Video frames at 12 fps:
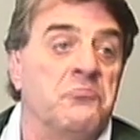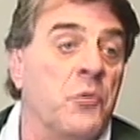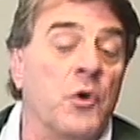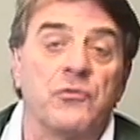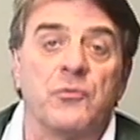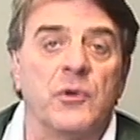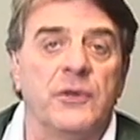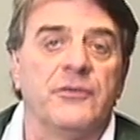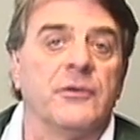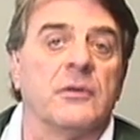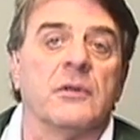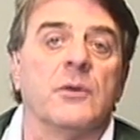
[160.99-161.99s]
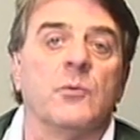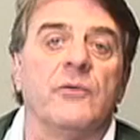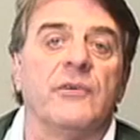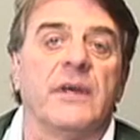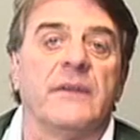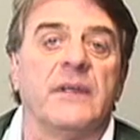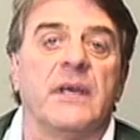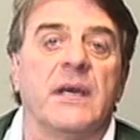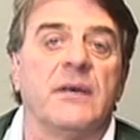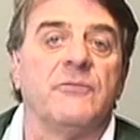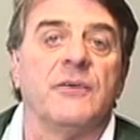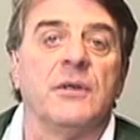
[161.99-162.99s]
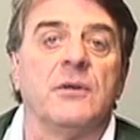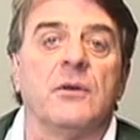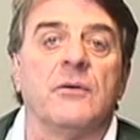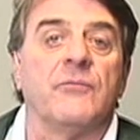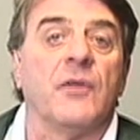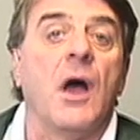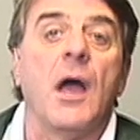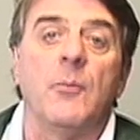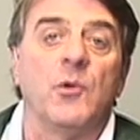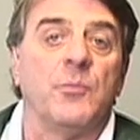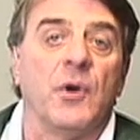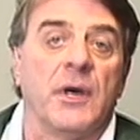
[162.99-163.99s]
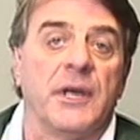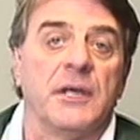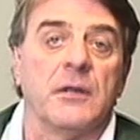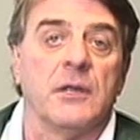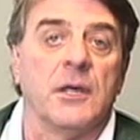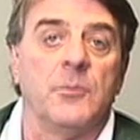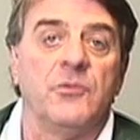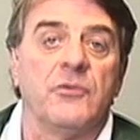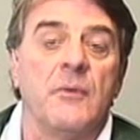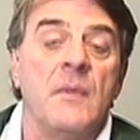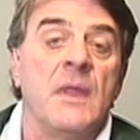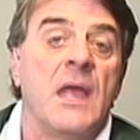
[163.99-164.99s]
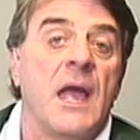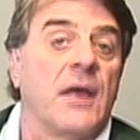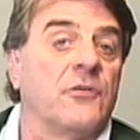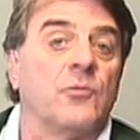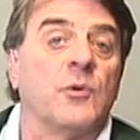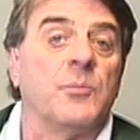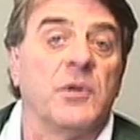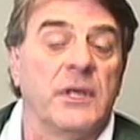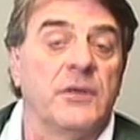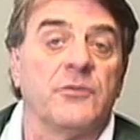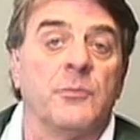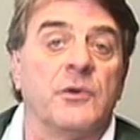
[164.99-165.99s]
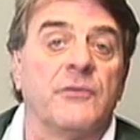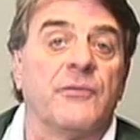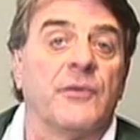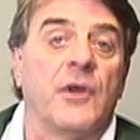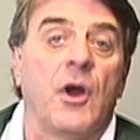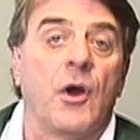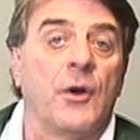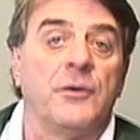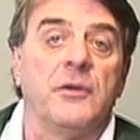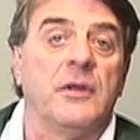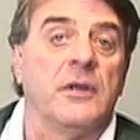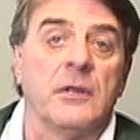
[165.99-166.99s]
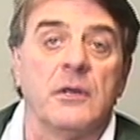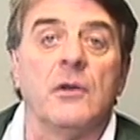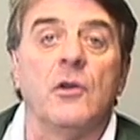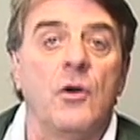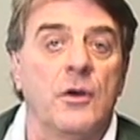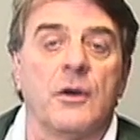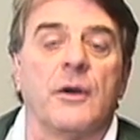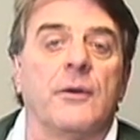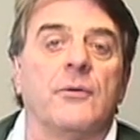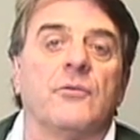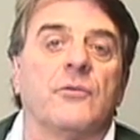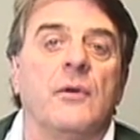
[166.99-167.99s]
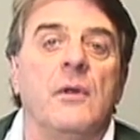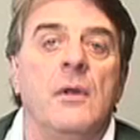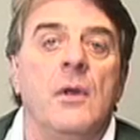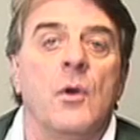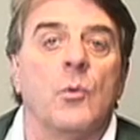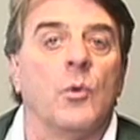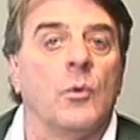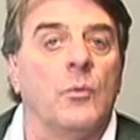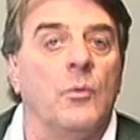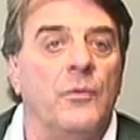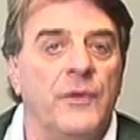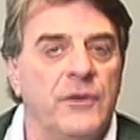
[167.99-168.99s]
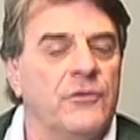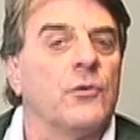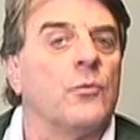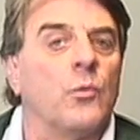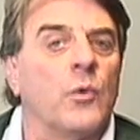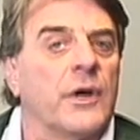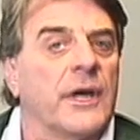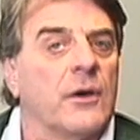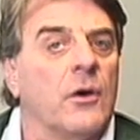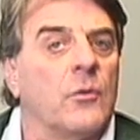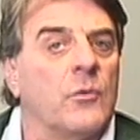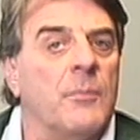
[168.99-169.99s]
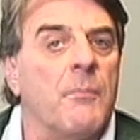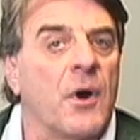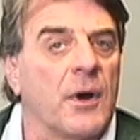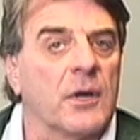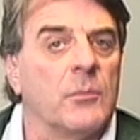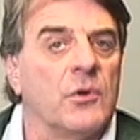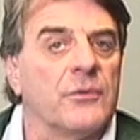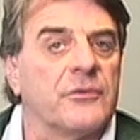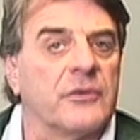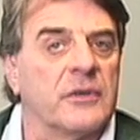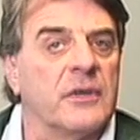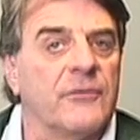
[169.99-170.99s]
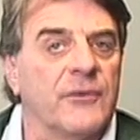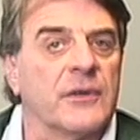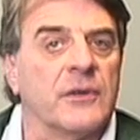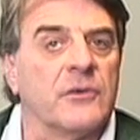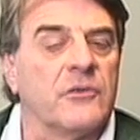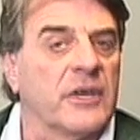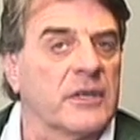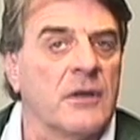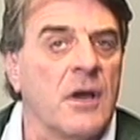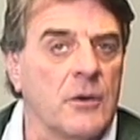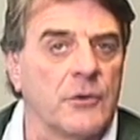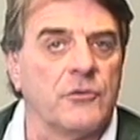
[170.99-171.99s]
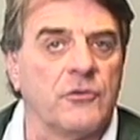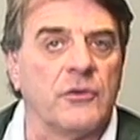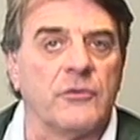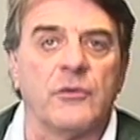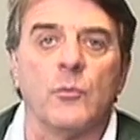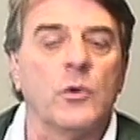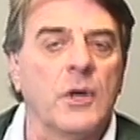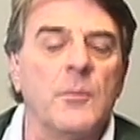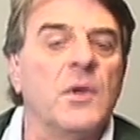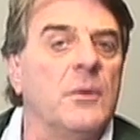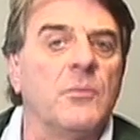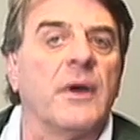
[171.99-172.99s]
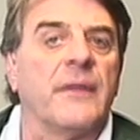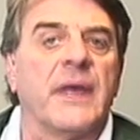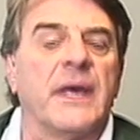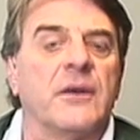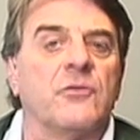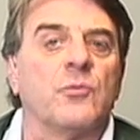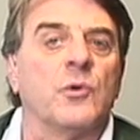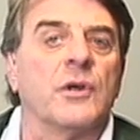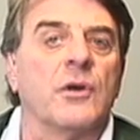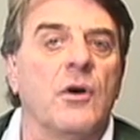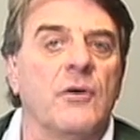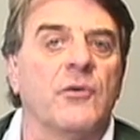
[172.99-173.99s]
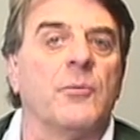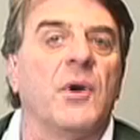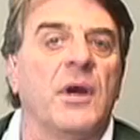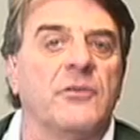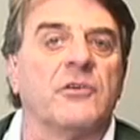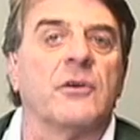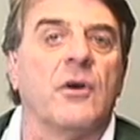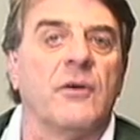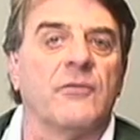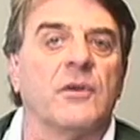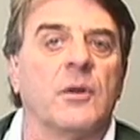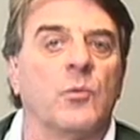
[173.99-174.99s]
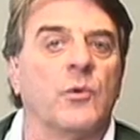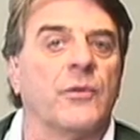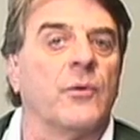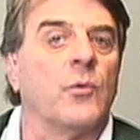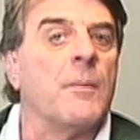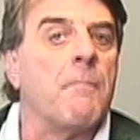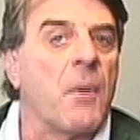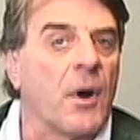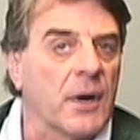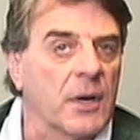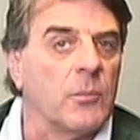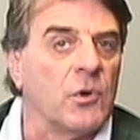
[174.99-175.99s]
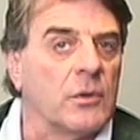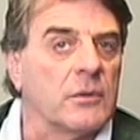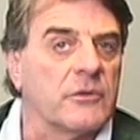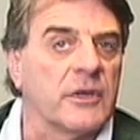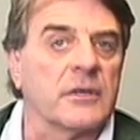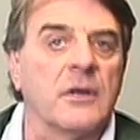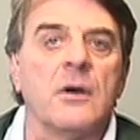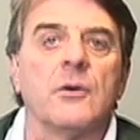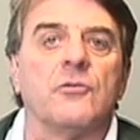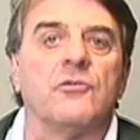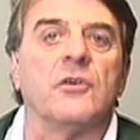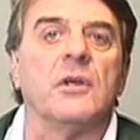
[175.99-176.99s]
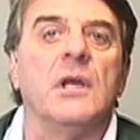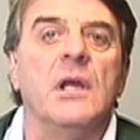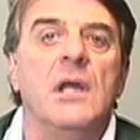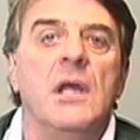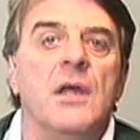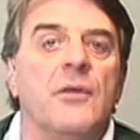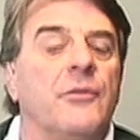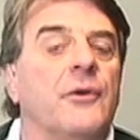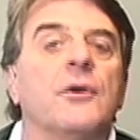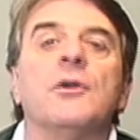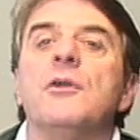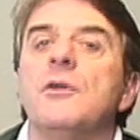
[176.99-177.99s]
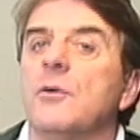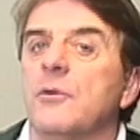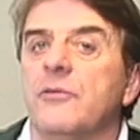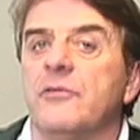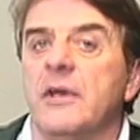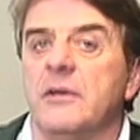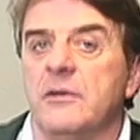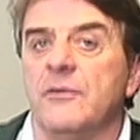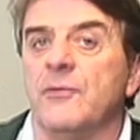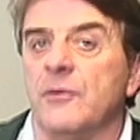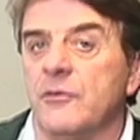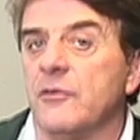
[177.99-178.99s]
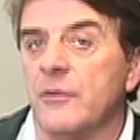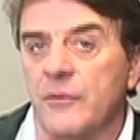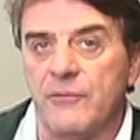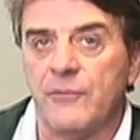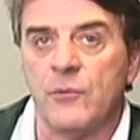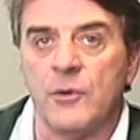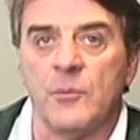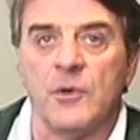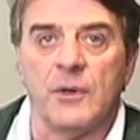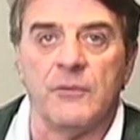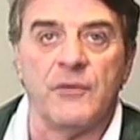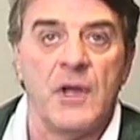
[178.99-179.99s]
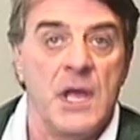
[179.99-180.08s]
Most recently, we've had the advent of the hybrid body clubs as a replacement for the hard-to-hit long irons. Well, these are what I call remarkable significant technologies. And what I mean by that is when a golfer buys a golf club with a remarkable technology, they're going to notice that difference in the form of